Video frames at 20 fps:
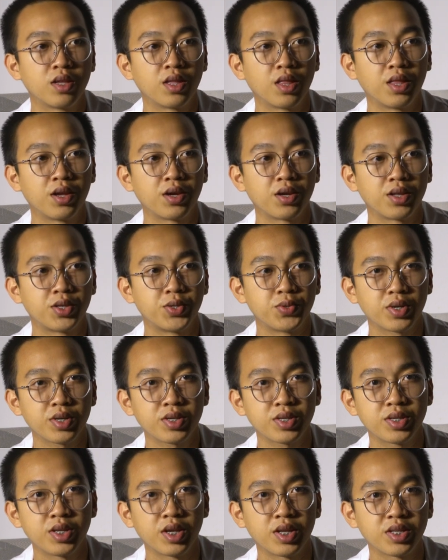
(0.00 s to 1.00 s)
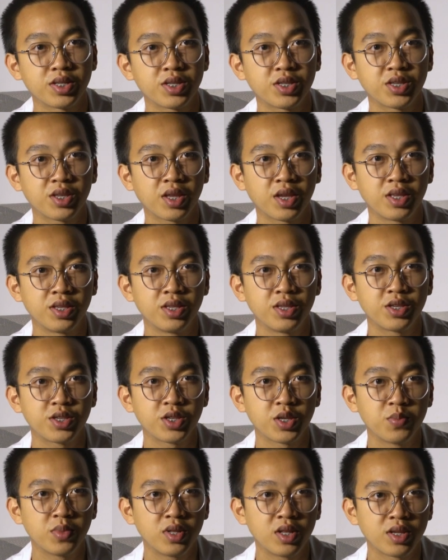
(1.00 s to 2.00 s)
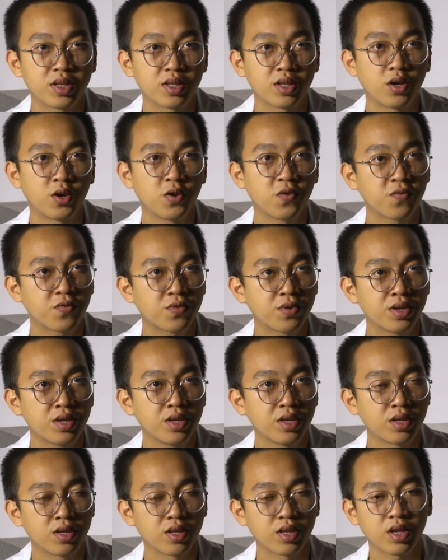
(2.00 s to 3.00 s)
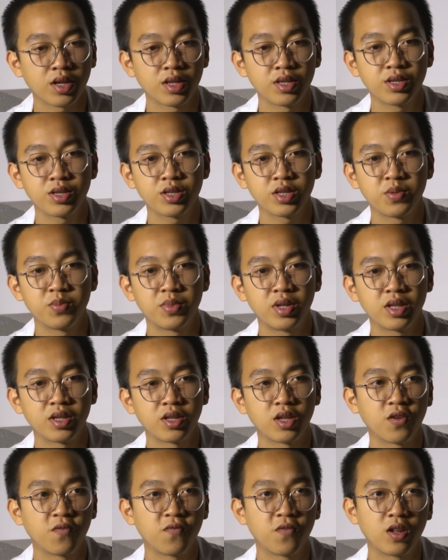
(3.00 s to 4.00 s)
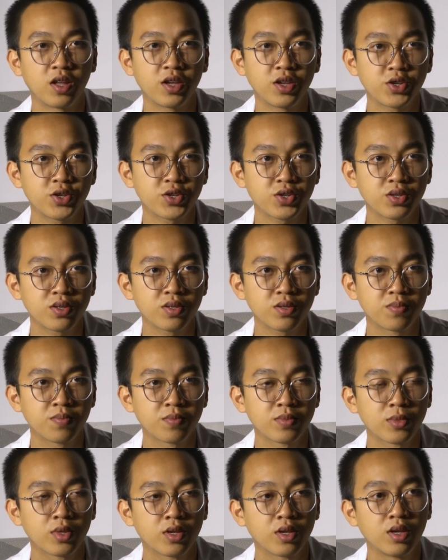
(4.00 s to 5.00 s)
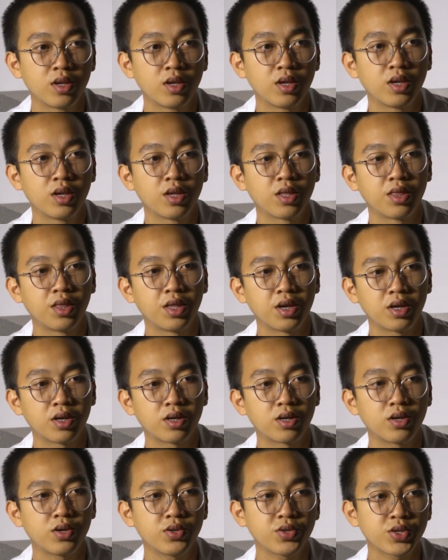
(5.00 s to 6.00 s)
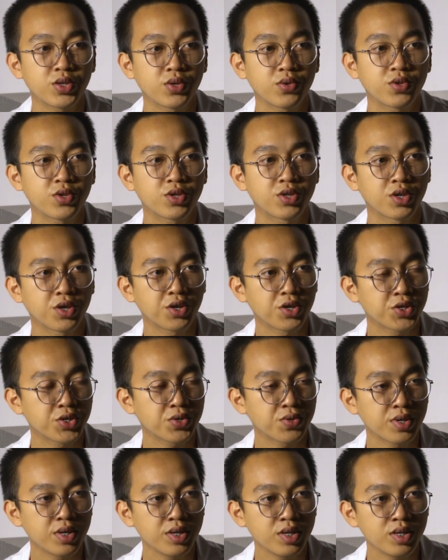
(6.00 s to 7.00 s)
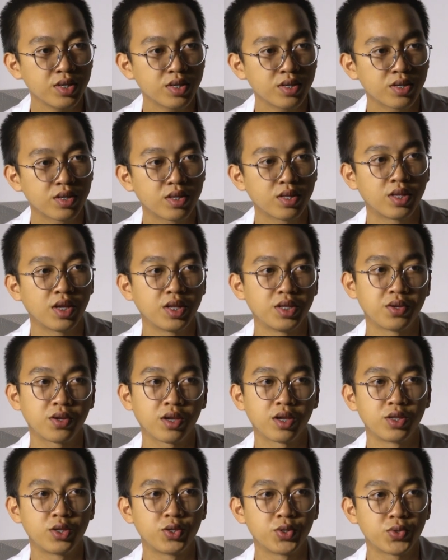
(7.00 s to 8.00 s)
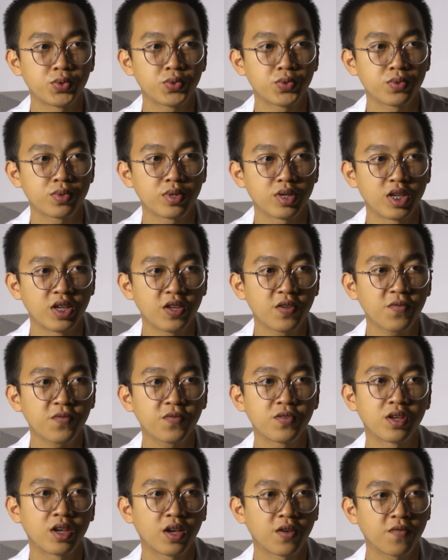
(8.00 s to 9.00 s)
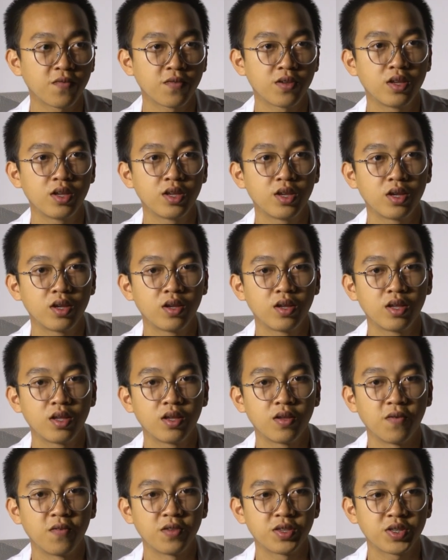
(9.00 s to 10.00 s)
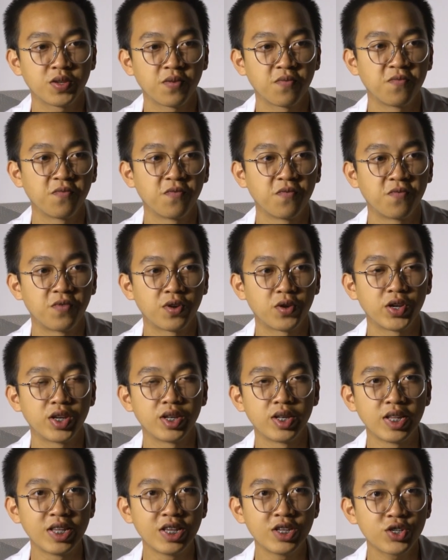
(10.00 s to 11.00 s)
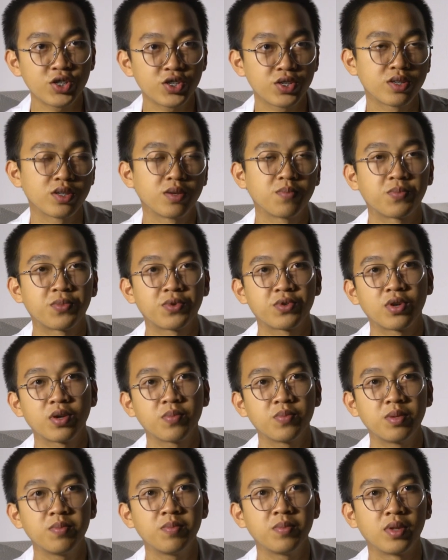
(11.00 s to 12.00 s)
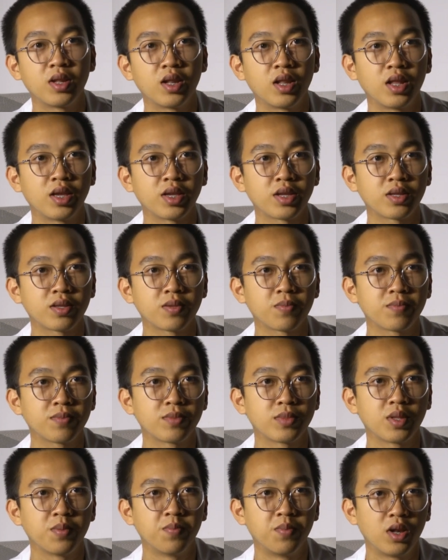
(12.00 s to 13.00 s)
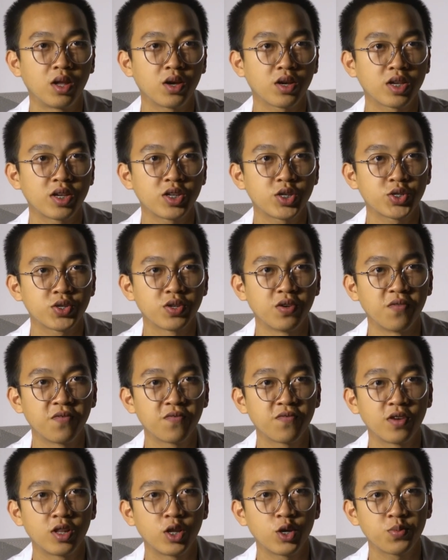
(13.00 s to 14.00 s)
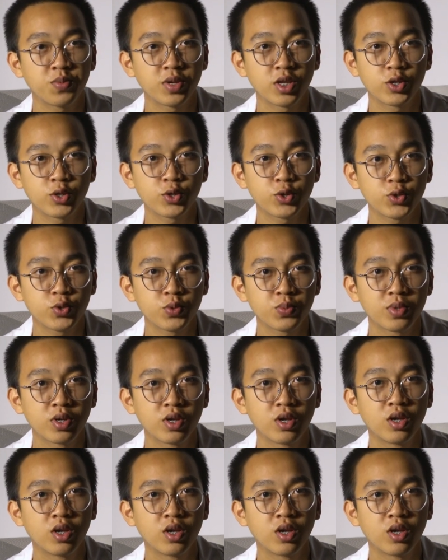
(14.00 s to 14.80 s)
there are drugs that can stimulate ovary, can stimulate ovulation. There are also surgeries that you can do if you have some very niche problem like blockage of fallopian tube,